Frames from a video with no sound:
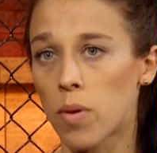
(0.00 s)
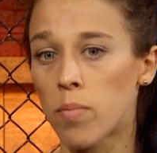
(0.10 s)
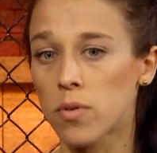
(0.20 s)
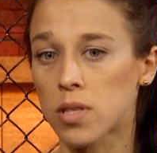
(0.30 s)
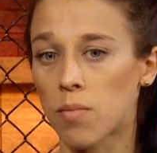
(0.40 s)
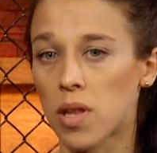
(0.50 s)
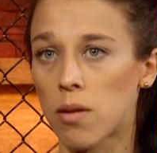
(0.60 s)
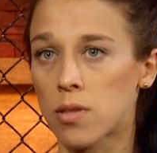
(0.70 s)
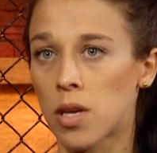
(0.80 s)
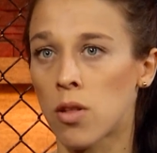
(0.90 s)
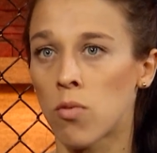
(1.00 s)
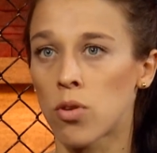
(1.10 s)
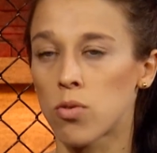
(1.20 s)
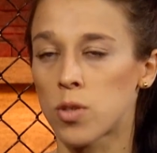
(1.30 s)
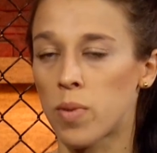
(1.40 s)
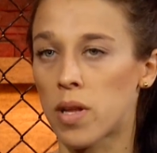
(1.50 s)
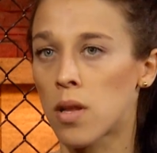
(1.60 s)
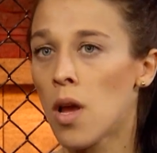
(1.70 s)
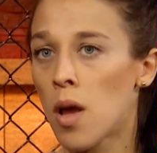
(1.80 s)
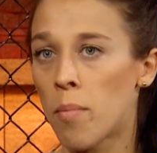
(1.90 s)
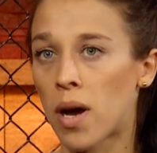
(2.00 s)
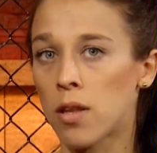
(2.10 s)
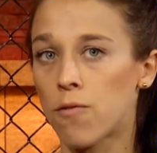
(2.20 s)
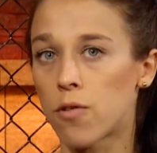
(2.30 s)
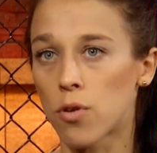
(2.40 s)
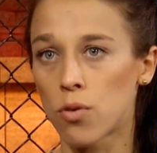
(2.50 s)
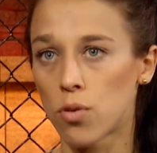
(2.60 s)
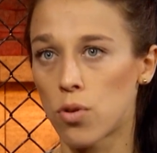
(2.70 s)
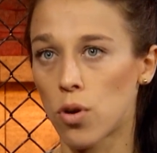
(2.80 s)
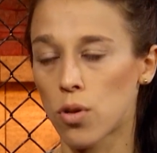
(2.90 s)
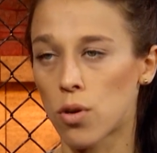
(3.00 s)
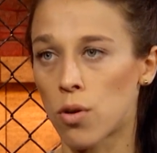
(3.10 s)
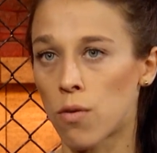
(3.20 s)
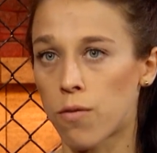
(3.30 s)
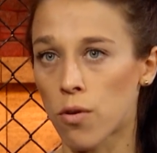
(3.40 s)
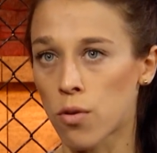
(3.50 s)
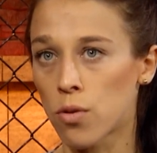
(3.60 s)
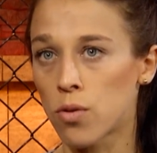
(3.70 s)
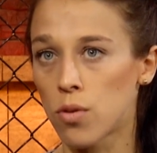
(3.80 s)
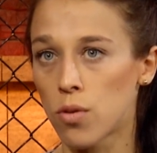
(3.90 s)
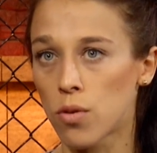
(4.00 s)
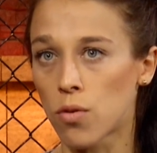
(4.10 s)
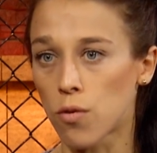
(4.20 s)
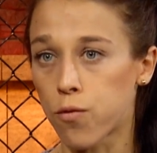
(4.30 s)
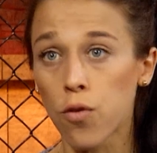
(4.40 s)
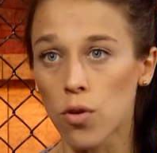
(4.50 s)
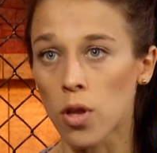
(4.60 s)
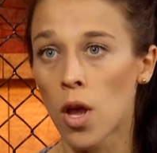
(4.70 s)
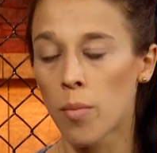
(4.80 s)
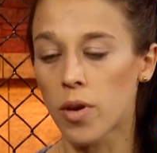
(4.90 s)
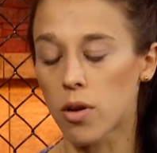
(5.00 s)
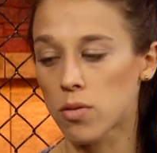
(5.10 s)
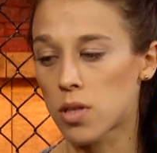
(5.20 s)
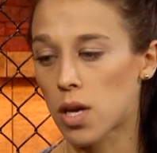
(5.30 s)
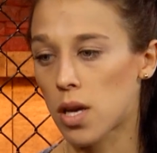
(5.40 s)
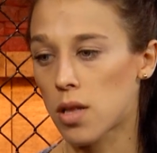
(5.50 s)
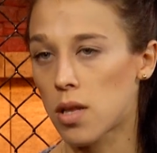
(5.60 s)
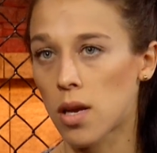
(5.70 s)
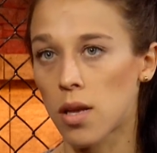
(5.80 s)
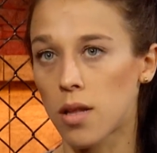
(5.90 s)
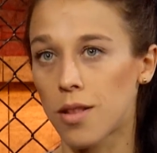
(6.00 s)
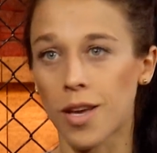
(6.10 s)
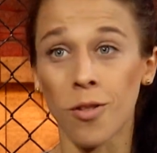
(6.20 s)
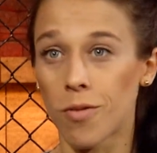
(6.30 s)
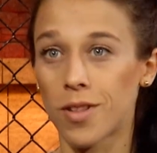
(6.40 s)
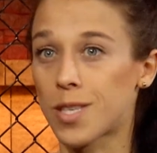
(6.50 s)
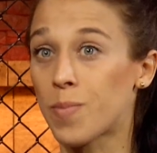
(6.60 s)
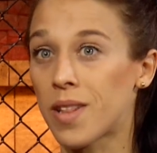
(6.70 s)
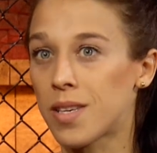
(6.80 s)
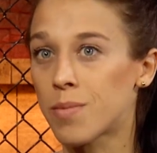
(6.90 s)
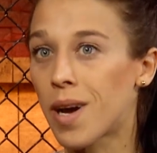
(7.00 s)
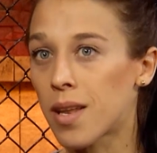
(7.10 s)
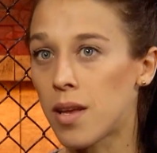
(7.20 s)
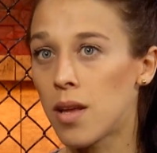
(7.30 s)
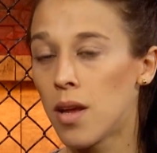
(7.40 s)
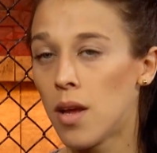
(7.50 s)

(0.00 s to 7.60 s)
People sometimes they don't want to spend money for good doctor or for good food because they don't want to spend this money.